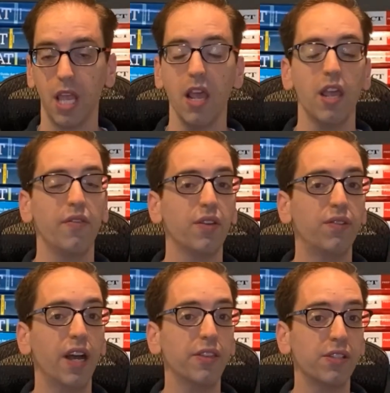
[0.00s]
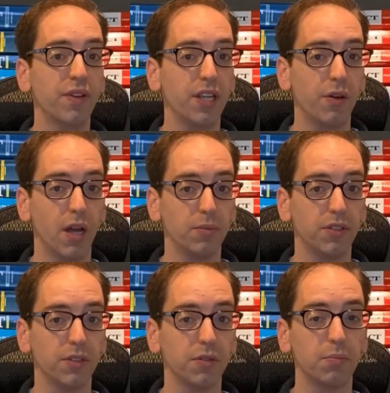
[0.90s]
If you find this video
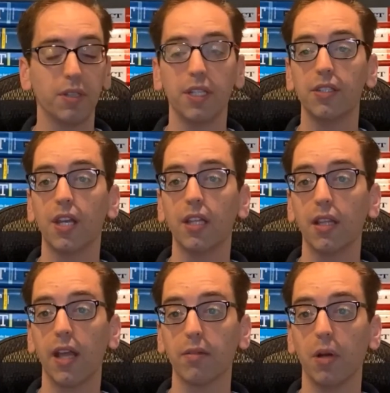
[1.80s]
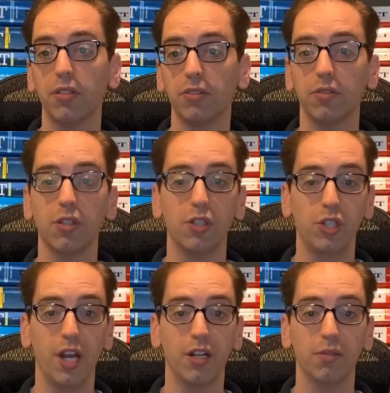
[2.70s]
helpful, please hit the like button,
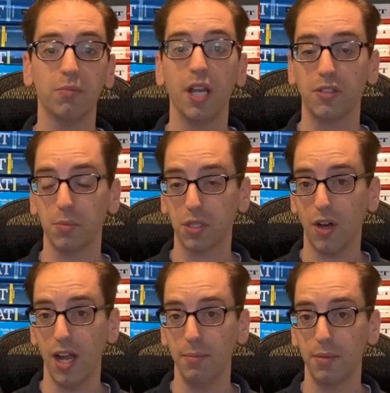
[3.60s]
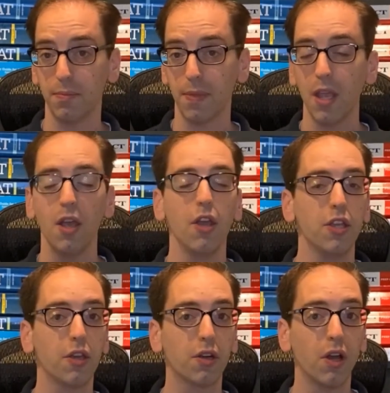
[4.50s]
share, and subscribe. You
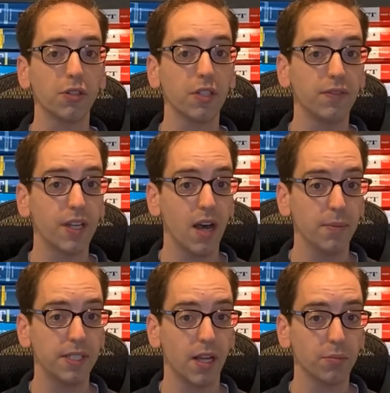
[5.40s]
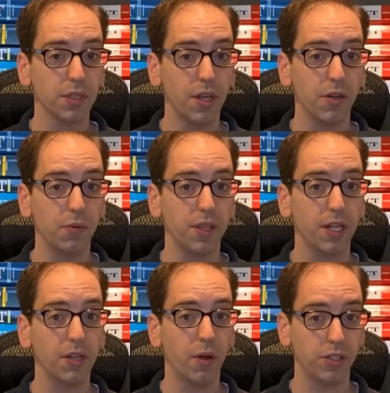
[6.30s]
could also leave a comment down below with any
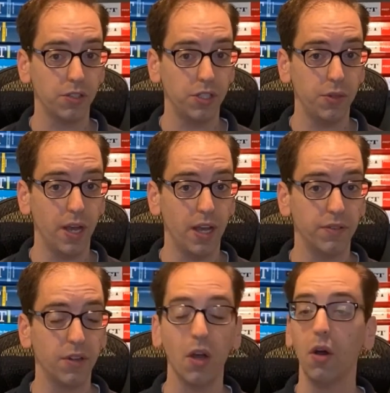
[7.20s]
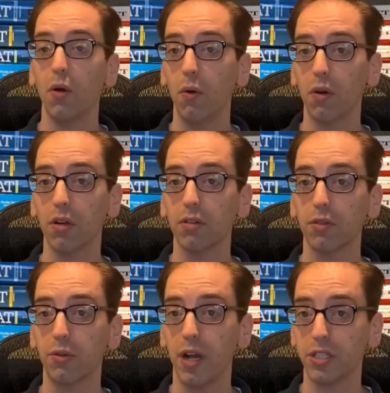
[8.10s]
questions you have, or
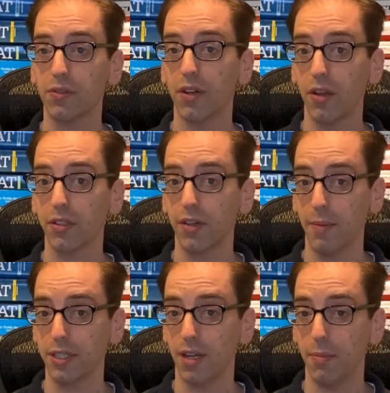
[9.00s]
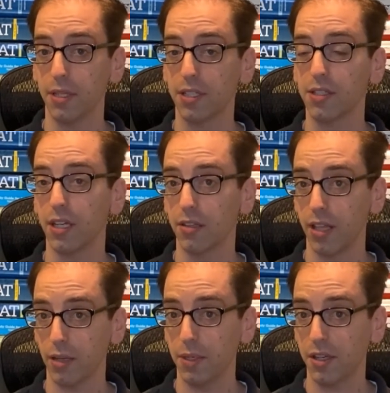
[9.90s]
requests for other grammar topics that you'd
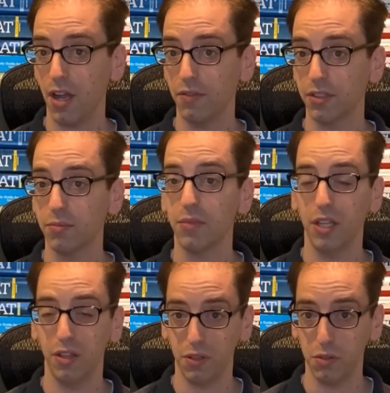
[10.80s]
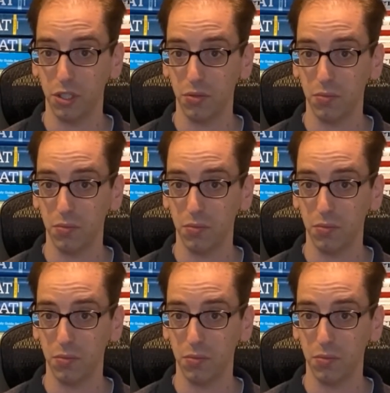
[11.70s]
like me to cover in the future.